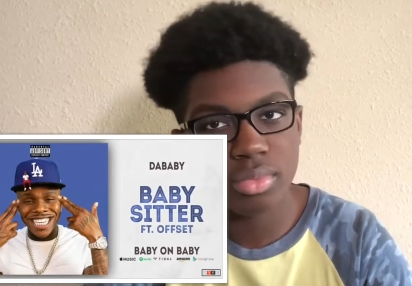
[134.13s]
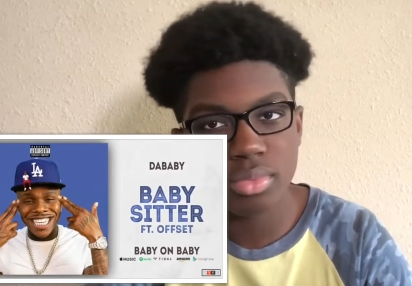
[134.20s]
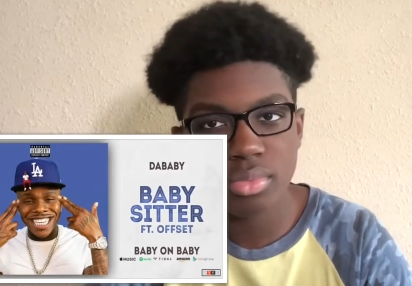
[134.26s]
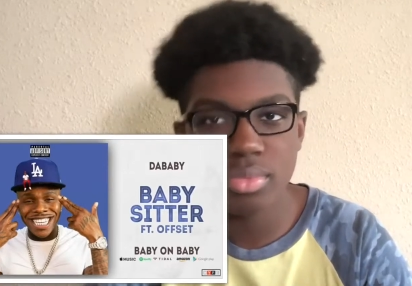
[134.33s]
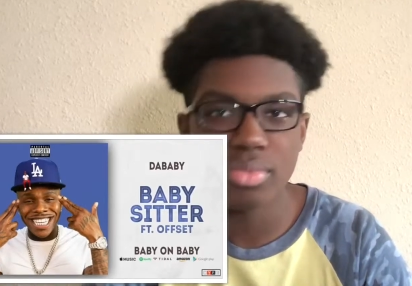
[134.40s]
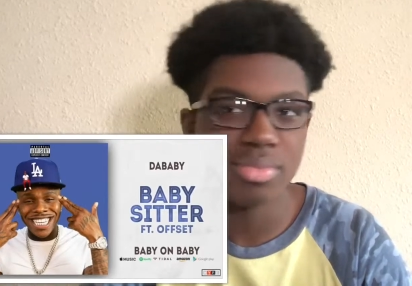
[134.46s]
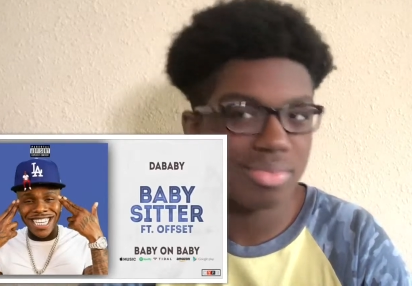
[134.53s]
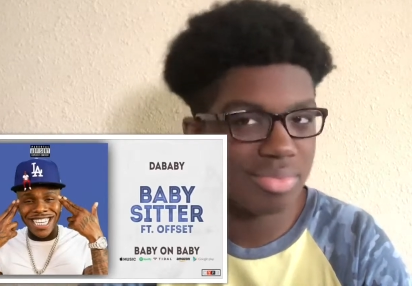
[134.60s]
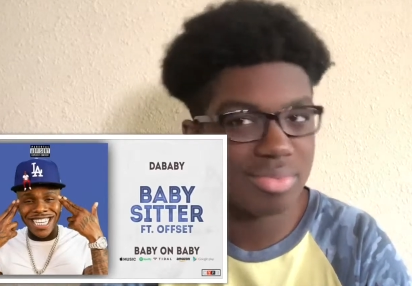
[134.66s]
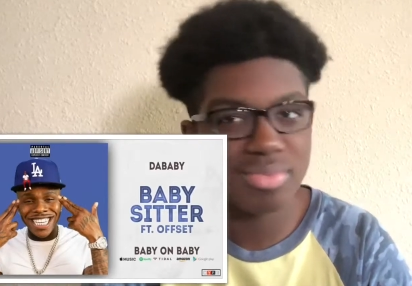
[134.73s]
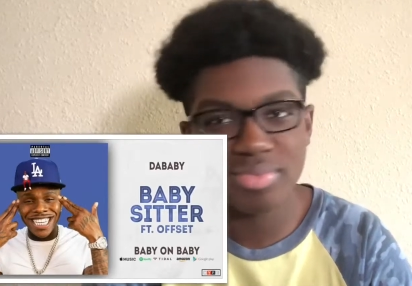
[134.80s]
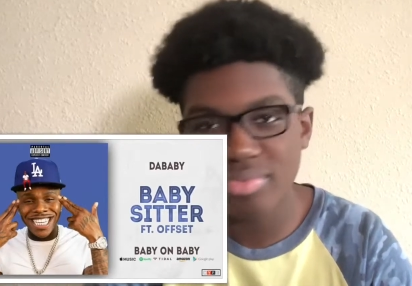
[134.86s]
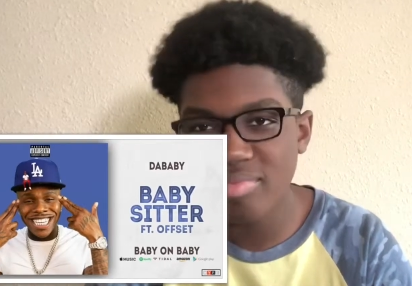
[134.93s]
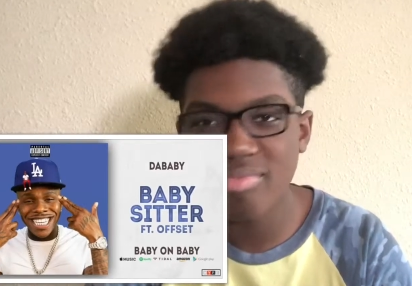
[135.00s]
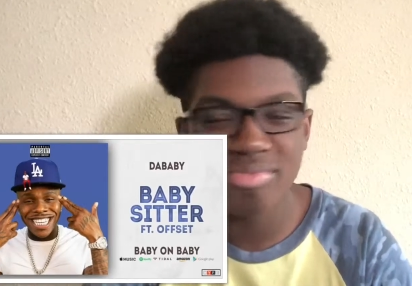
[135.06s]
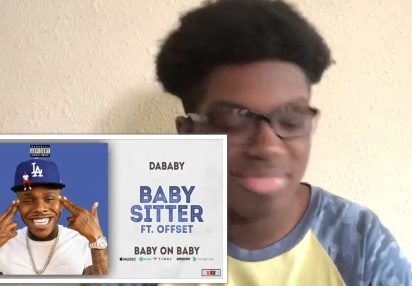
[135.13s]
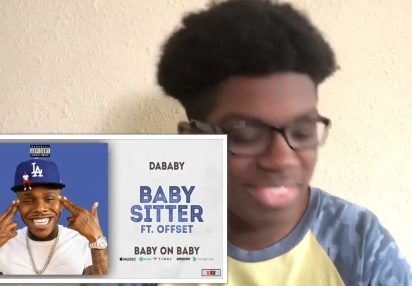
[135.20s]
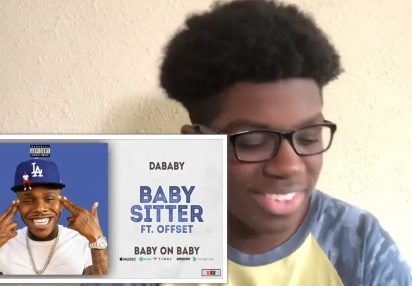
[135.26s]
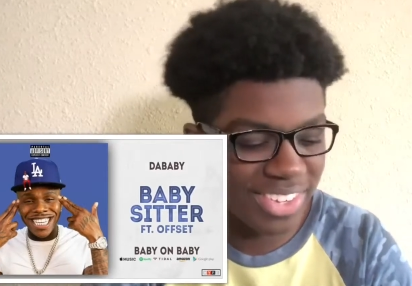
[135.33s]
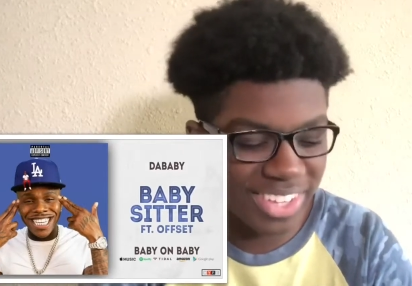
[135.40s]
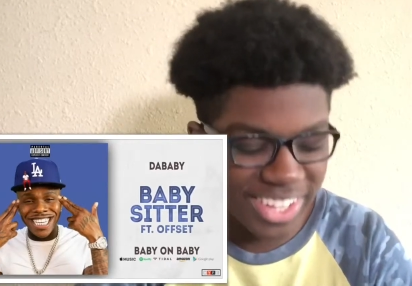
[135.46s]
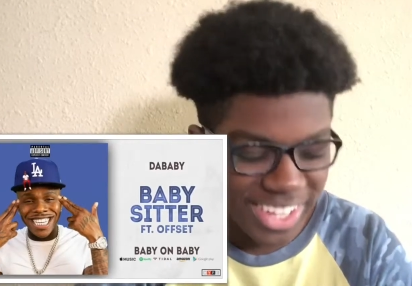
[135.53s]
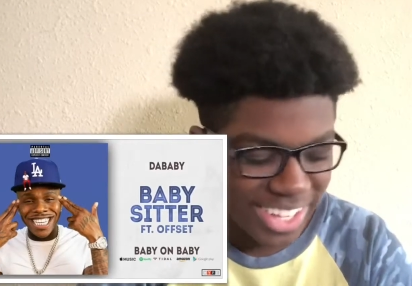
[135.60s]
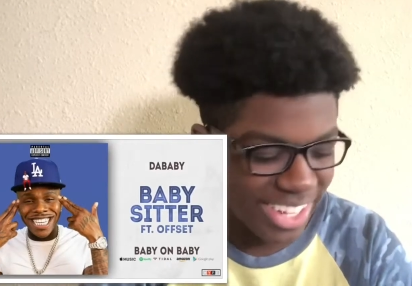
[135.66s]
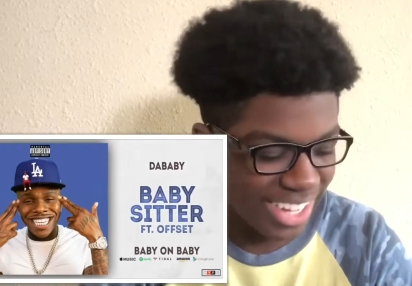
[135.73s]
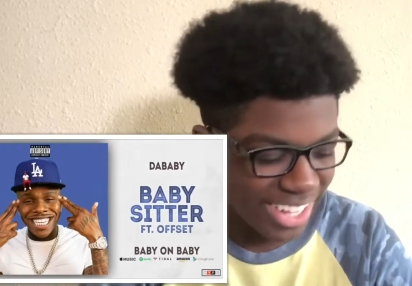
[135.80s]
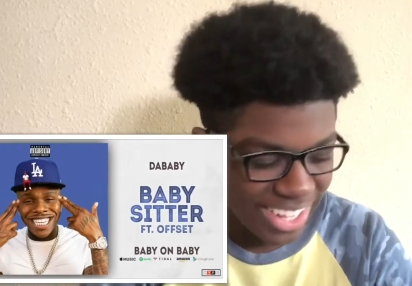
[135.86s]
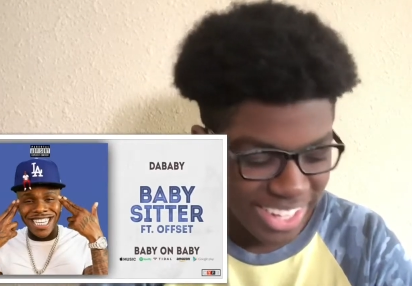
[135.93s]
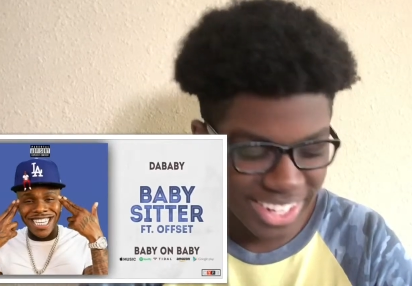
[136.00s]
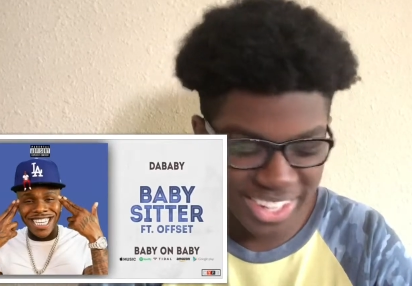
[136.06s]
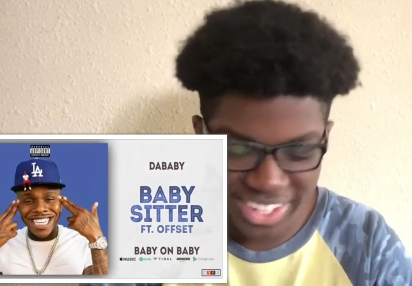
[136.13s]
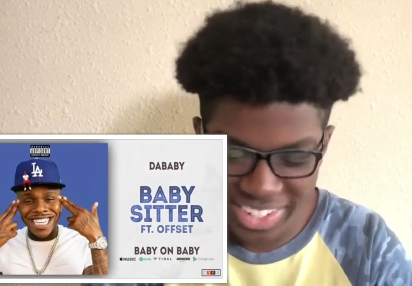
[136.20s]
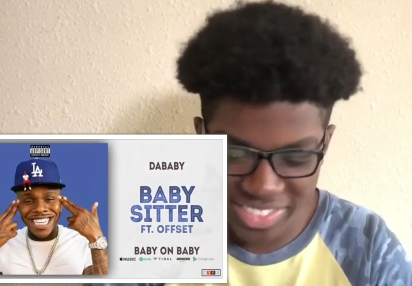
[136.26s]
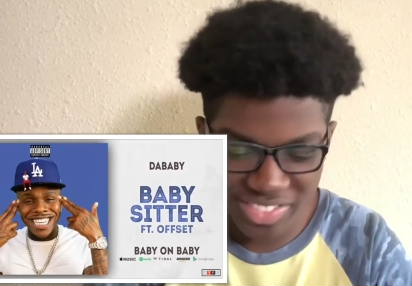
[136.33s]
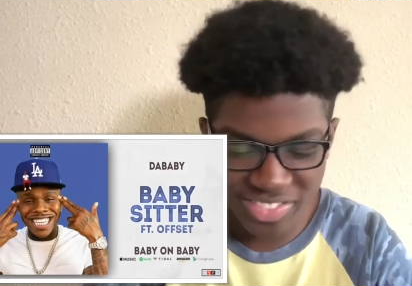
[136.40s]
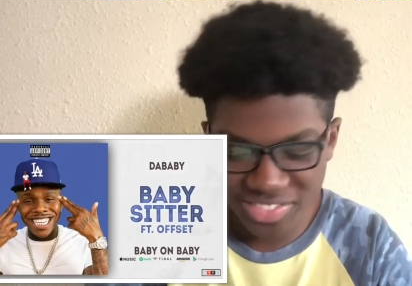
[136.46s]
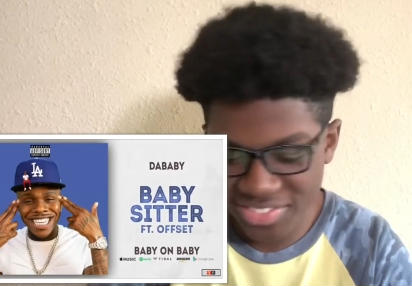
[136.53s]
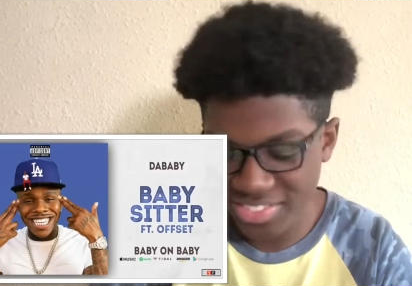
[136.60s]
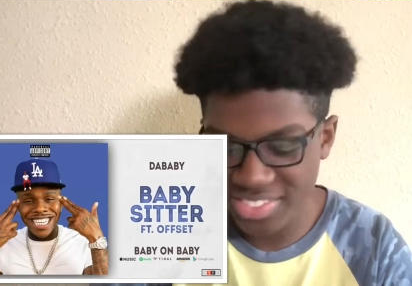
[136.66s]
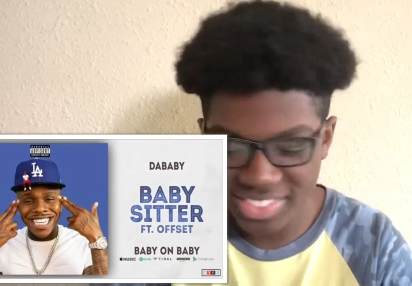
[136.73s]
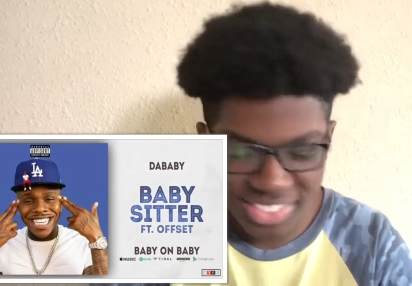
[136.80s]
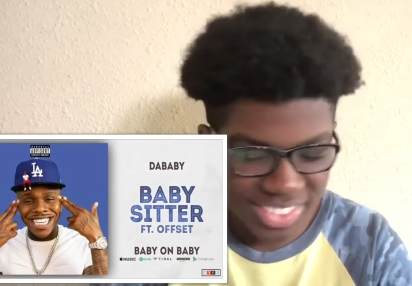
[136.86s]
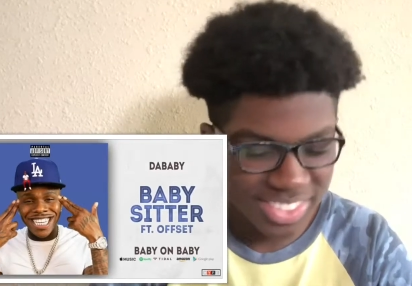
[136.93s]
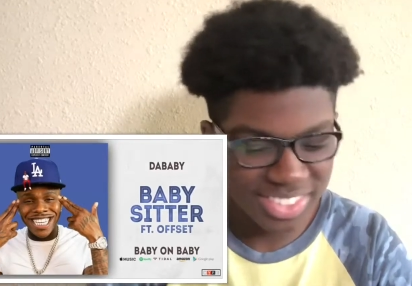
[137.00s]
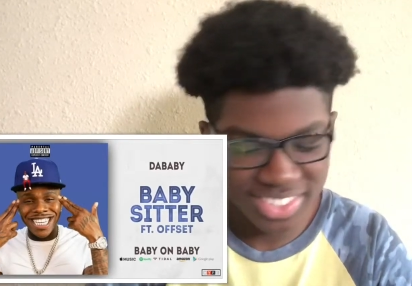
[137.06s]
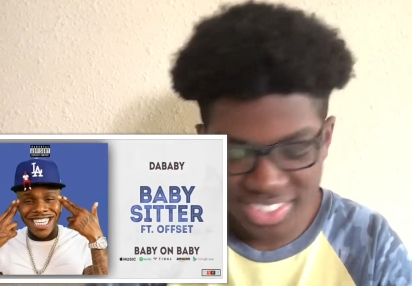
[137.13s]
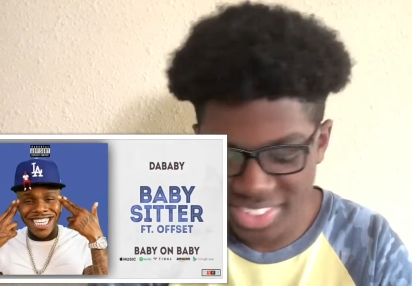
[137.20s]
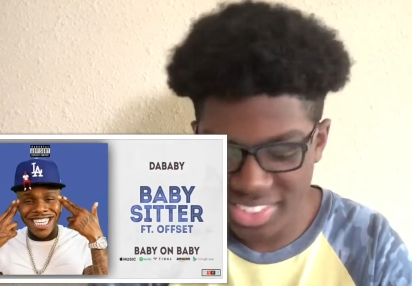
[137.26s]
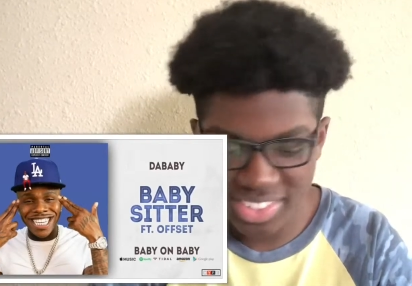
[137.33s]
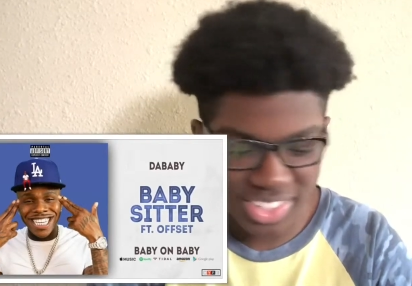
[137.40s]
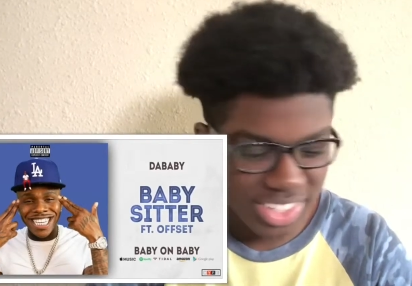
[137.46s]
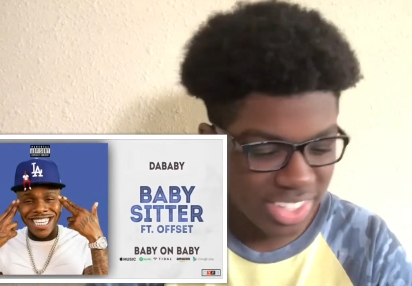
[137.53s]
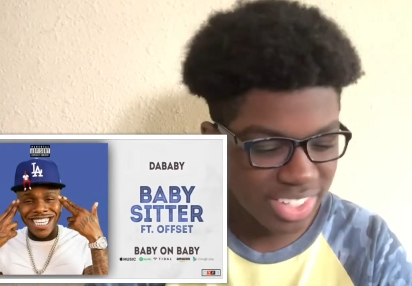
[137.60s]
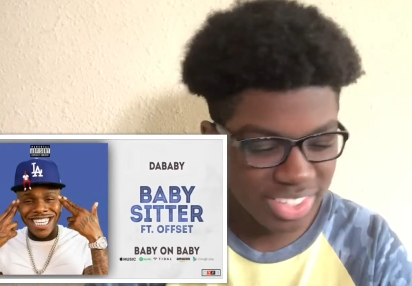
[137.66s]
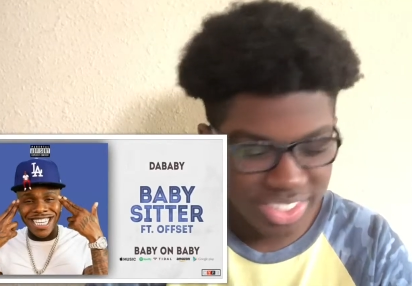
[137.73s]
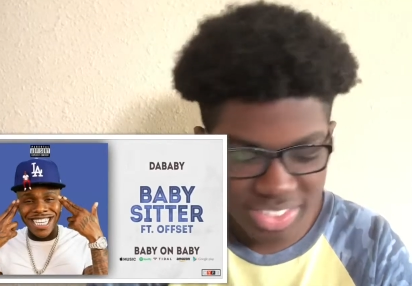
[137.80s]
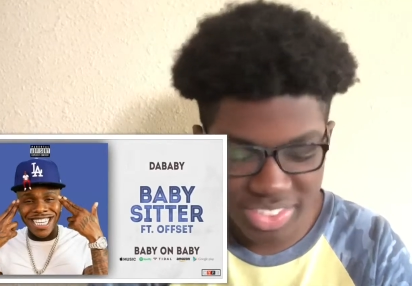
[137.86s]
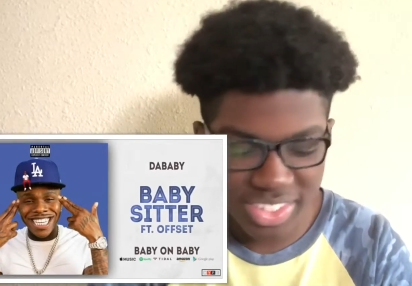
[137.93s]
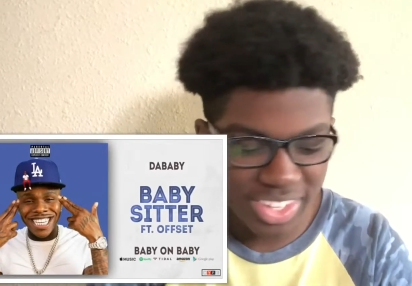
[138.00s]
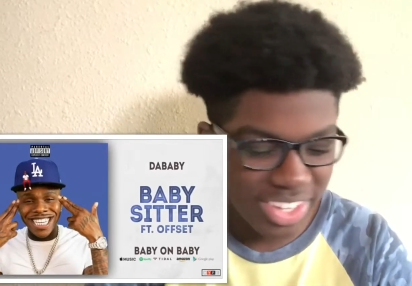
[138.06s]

Speaker 1: You know I ain't come to play, this us I'm snapping off the rip. Hey, I'm a favorite.